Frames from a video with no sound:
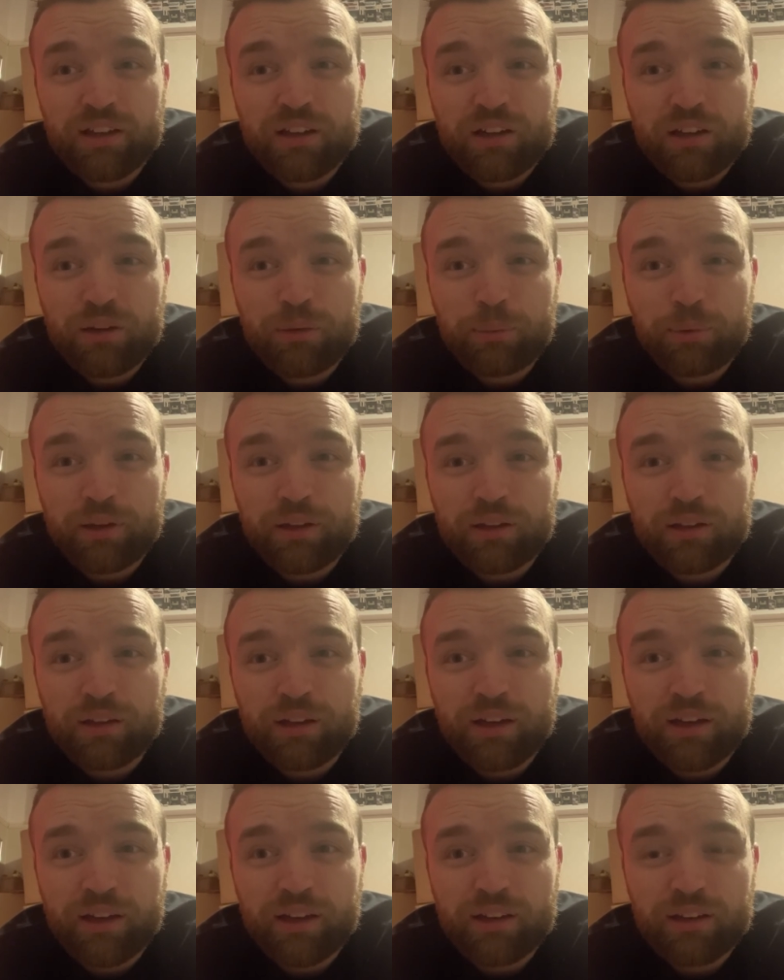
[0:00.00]
It'll be
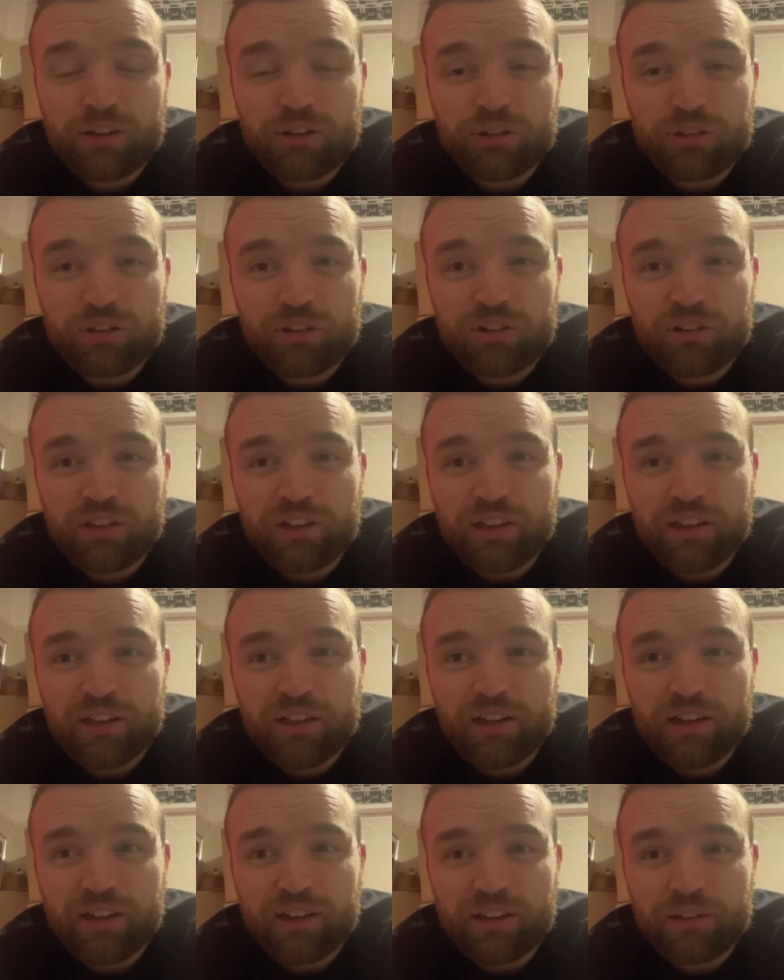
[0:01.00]
good to see
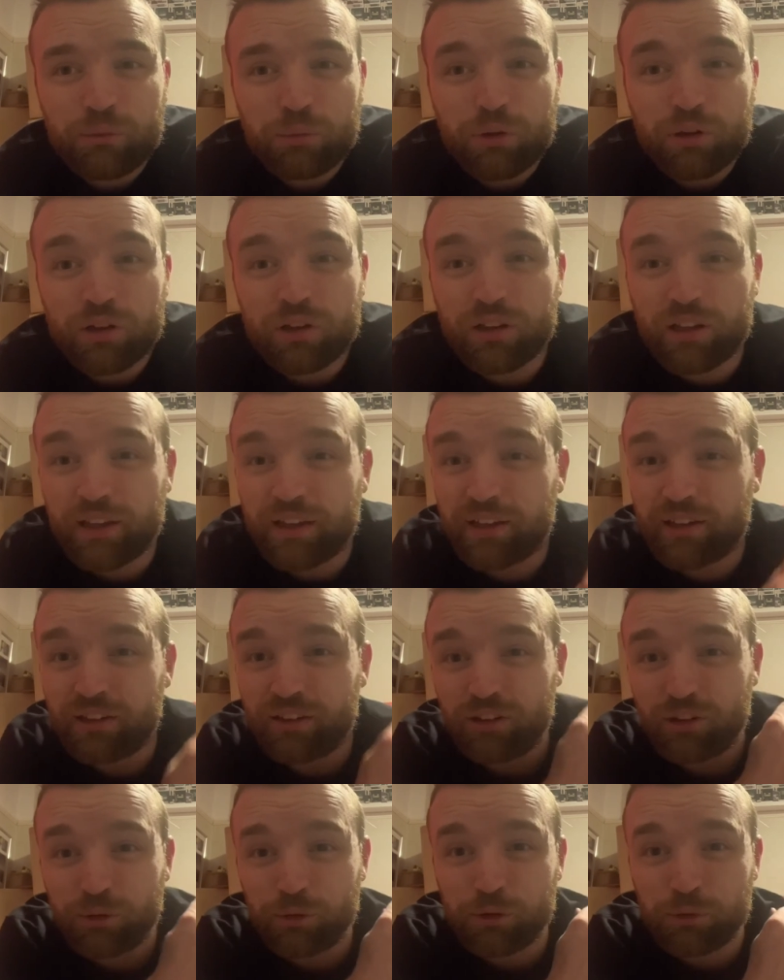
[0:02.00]
what Glenn can
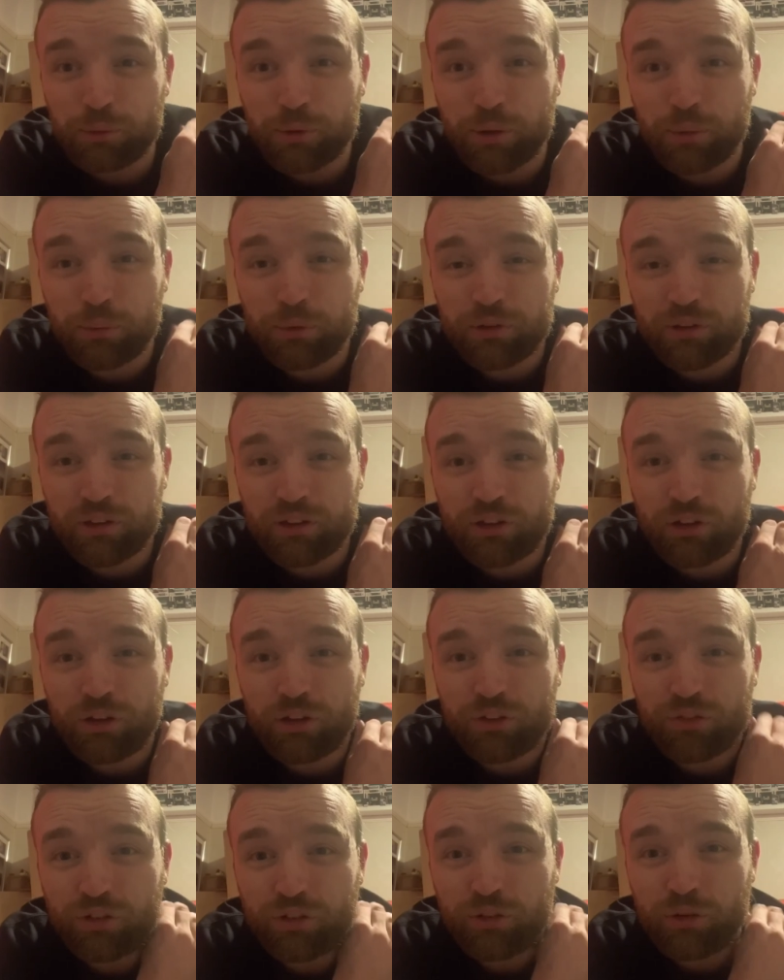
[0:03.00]
do as well once his car
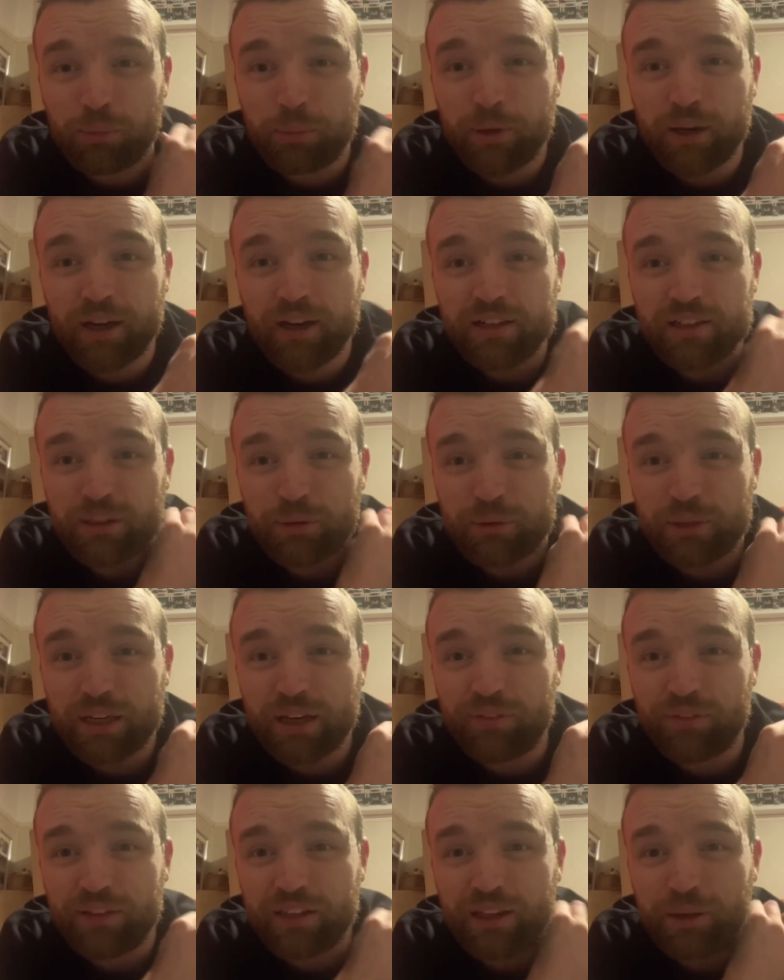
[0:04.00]
is repaired, because that was
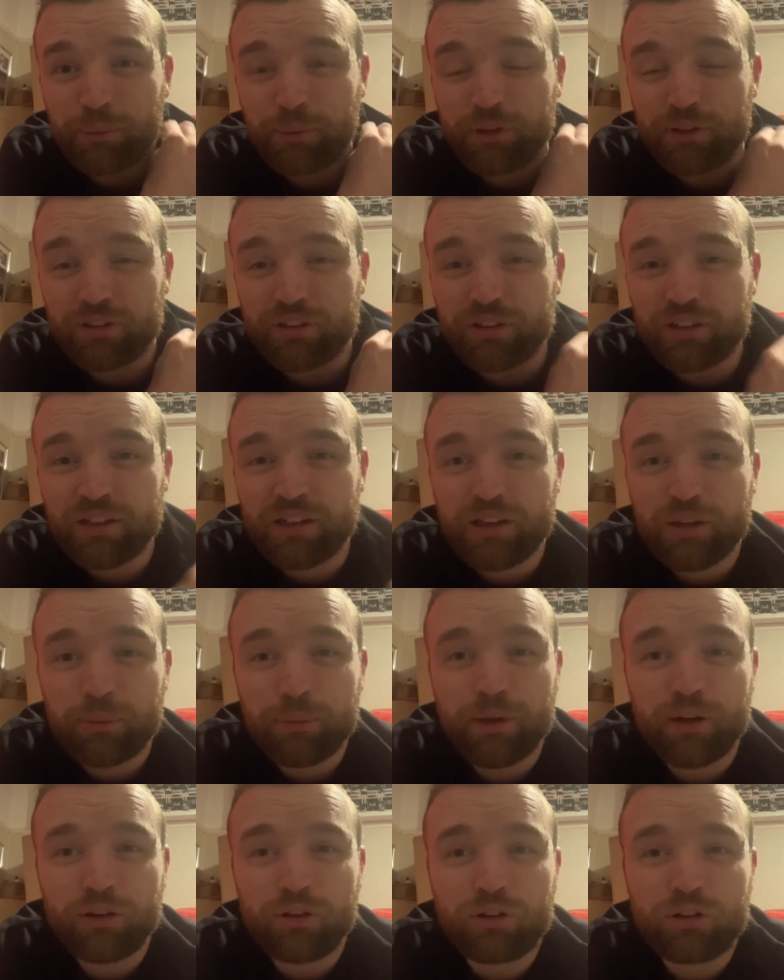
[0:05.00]
heavy damage.
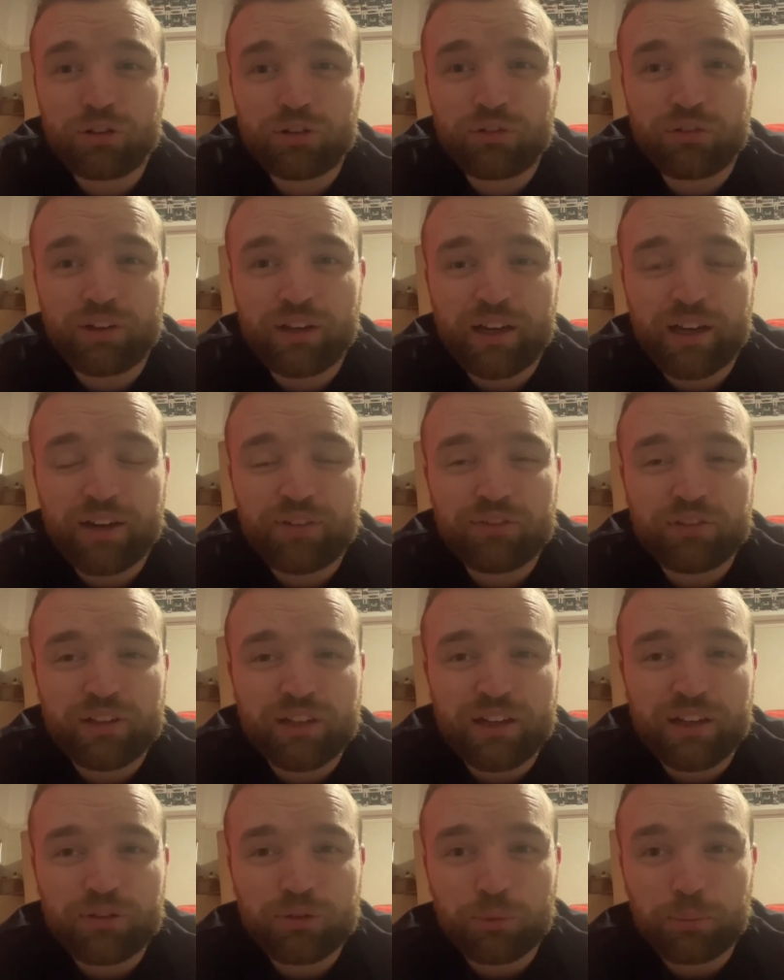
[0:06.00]
By the looks of it, I haven't seen
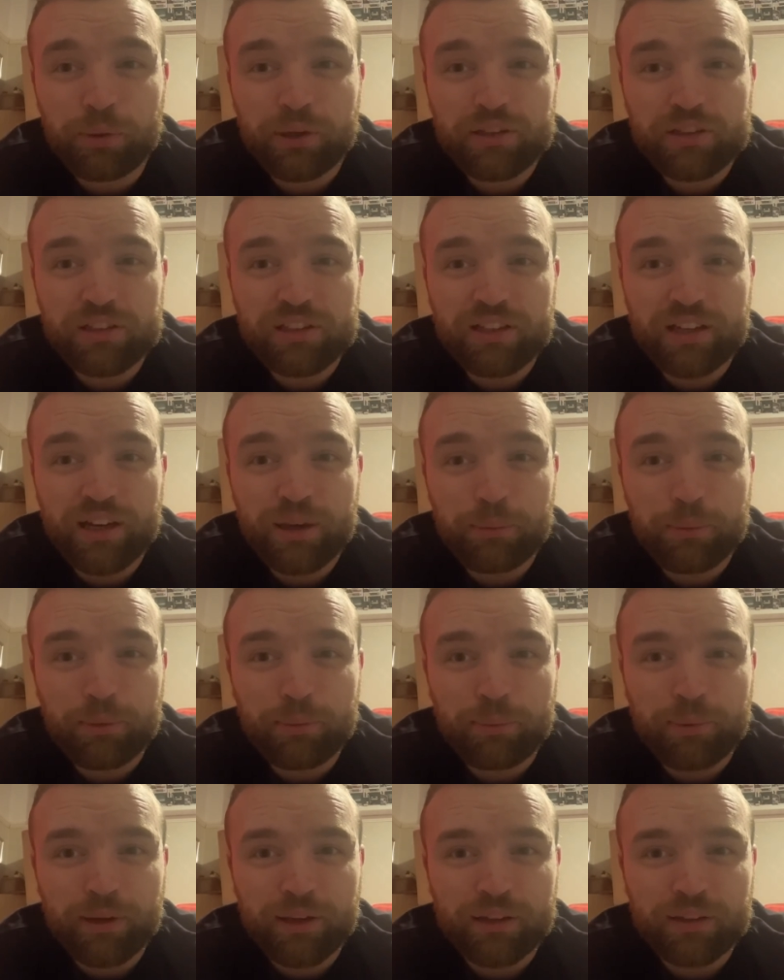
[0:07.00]
the actual picture yet, but
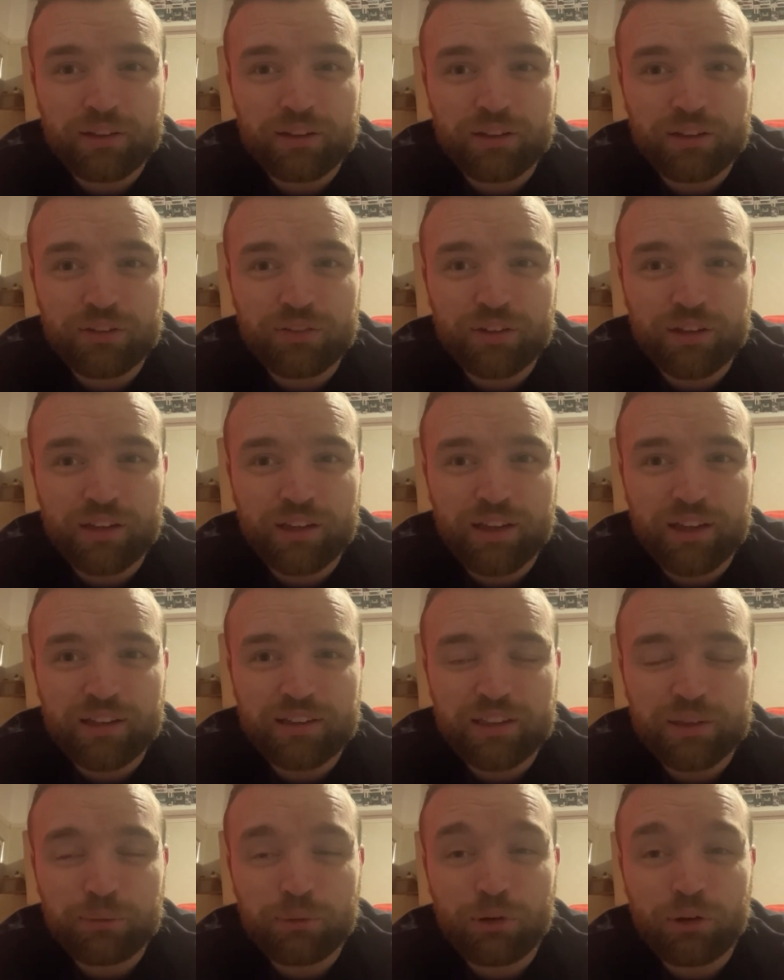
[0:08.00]
by the sounds of it,
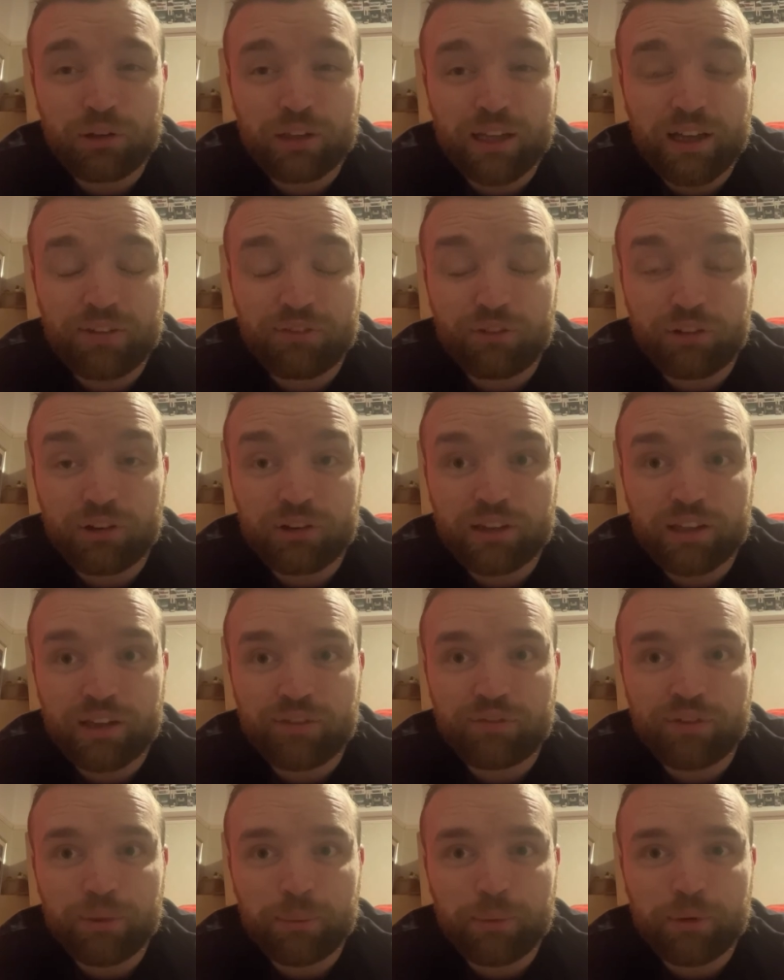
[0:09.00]
Team Hard have got that
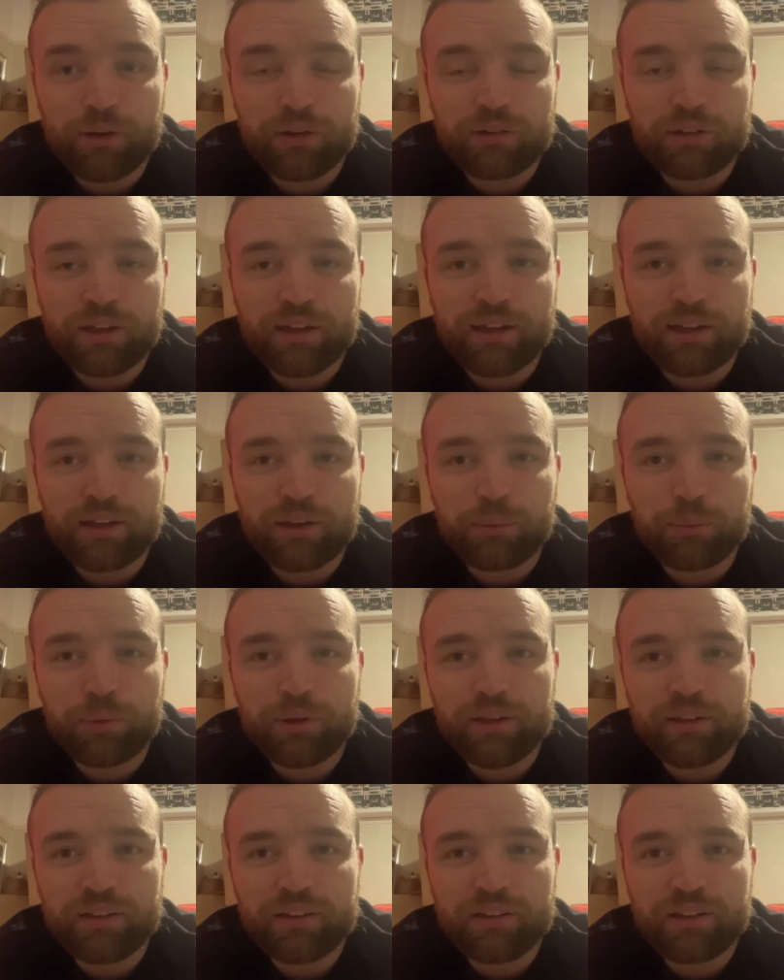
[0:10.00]
rebuild
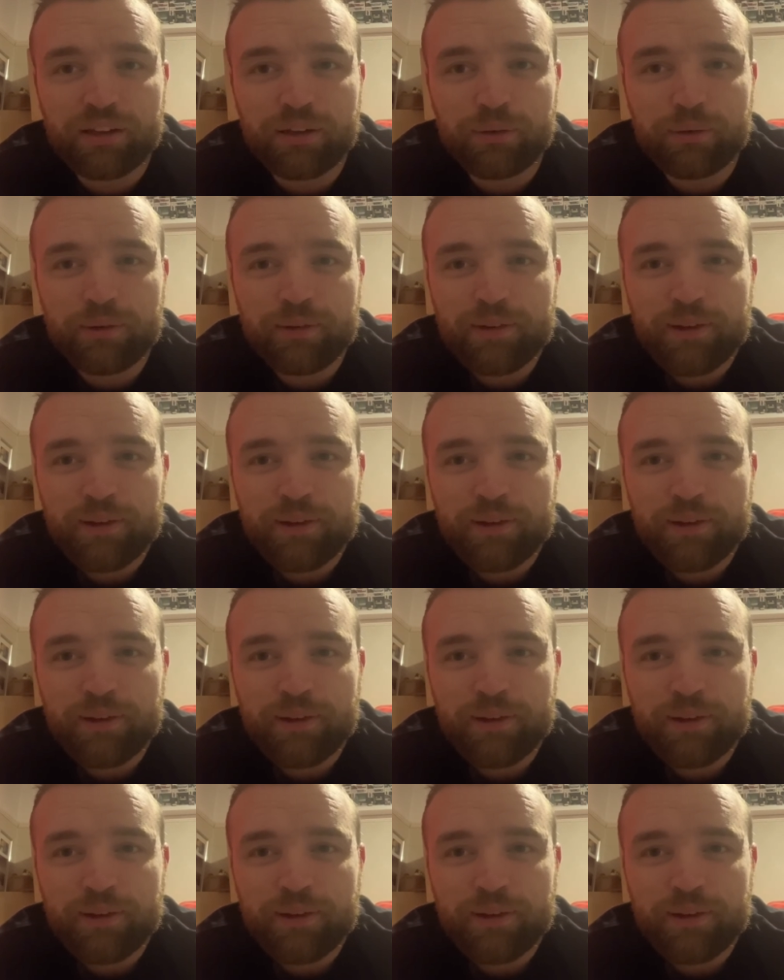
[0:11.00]
completed now.